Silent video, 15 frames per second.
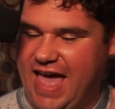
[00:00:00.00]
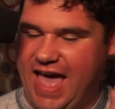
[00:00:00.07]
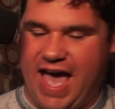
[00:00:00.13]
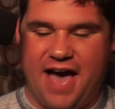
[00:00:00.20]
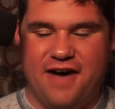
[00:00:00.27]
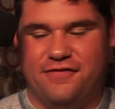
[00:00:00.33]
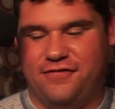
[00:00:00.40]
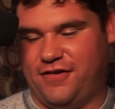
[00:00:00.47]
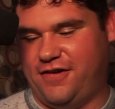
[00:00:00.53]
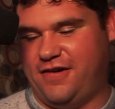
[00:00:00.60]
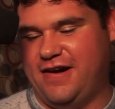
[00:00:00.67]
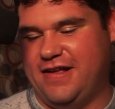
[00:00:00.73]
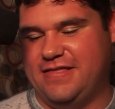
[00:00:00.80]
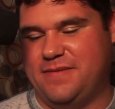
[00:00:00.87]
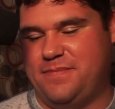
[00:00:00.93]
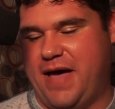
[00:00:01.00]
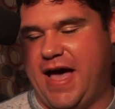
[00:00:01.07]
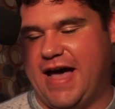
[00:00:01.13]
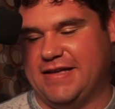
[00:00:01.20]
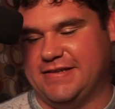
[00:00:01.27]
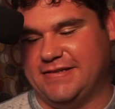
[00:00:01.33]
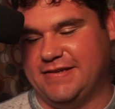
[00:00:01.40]
ever in the
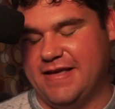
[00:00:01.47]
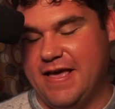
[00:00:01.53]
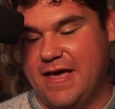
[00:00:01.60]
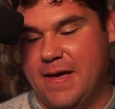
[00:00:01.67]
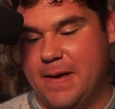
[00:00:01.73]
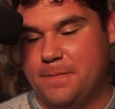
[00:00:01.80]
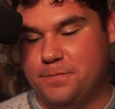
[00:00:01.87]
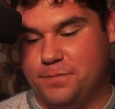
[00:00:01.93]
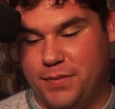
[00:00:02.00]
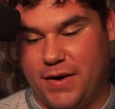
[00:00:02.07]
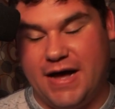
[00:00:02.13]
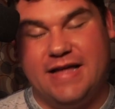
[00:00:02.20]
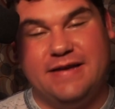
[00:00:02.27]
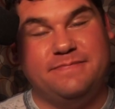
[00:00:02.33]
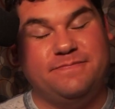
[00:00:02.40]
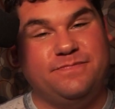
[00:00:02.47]
past, but